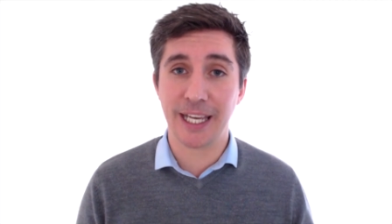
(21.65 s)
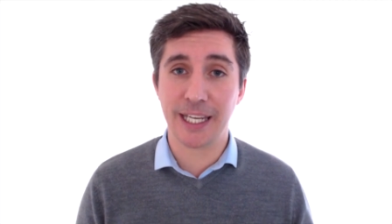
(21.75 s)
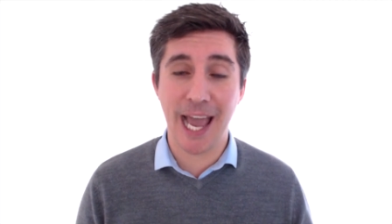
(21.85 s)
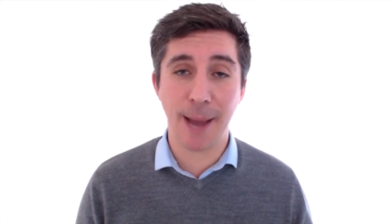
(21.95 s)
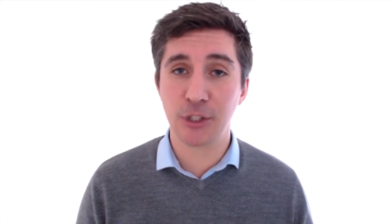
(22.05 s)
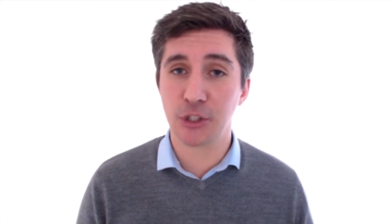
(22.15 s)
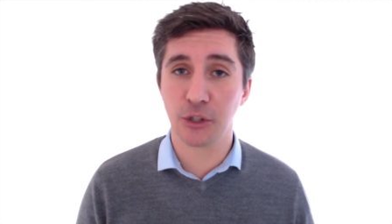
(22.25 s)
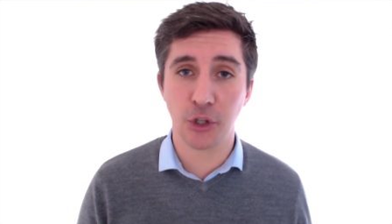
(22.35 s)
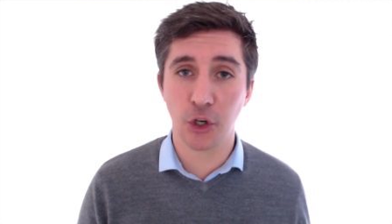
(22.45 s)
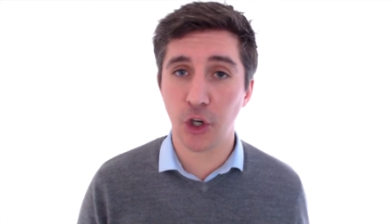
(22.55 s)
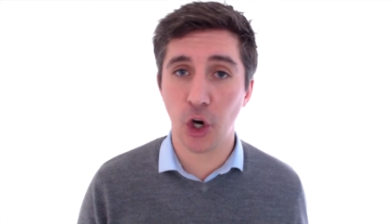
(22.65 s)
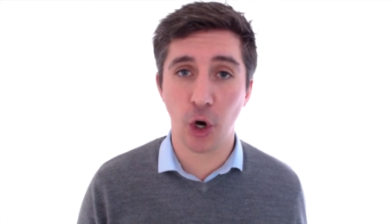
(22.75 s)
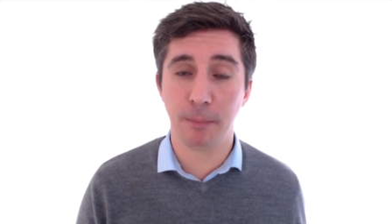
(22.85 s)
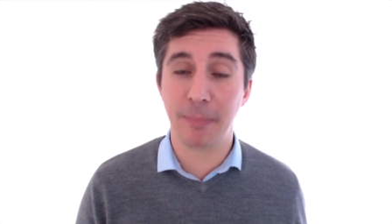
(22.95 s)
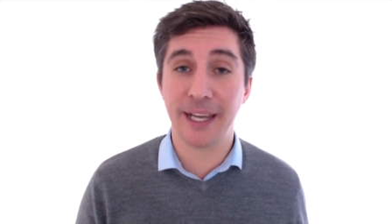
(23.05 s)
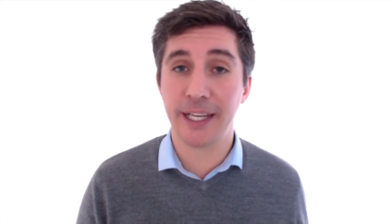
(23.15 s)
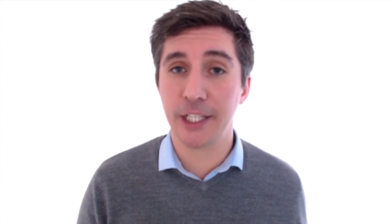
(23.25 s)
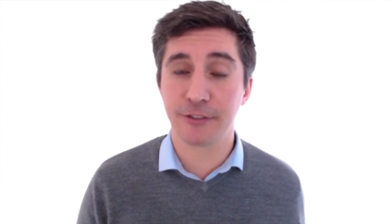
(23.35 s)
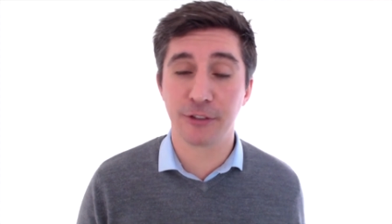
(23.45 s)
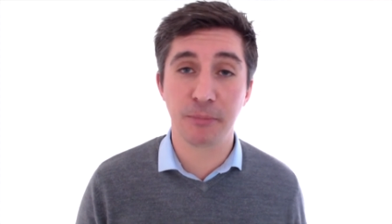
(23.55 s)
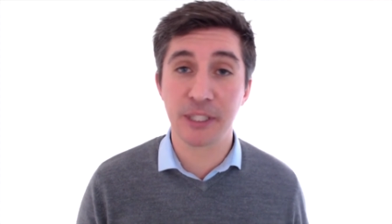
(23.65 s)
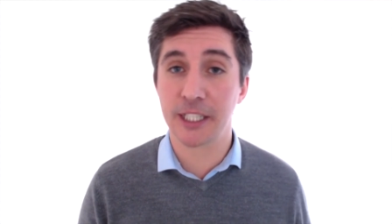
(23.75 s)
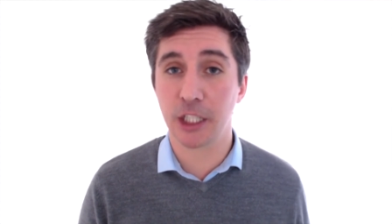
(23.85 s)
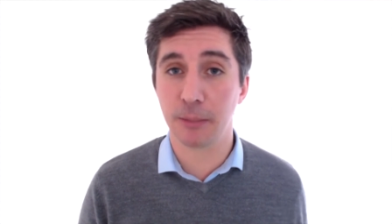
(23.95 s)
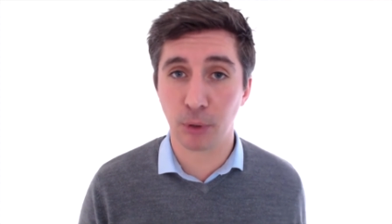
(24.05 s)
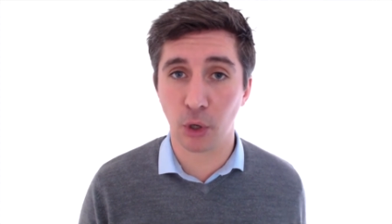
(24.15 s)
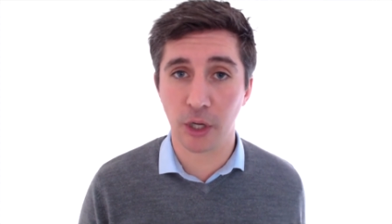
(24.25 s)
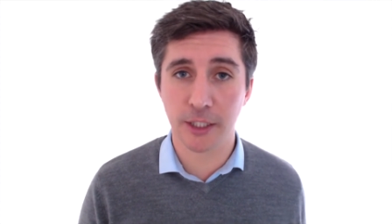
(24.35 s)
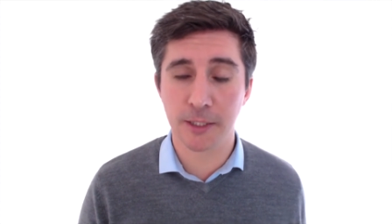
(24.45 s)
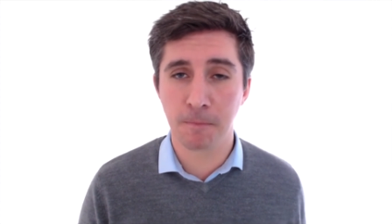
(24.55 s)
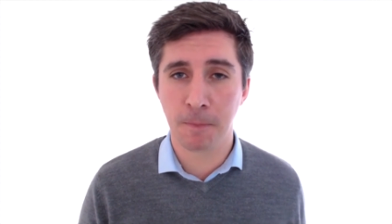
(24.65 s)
a Amazon dot com page for a particular product.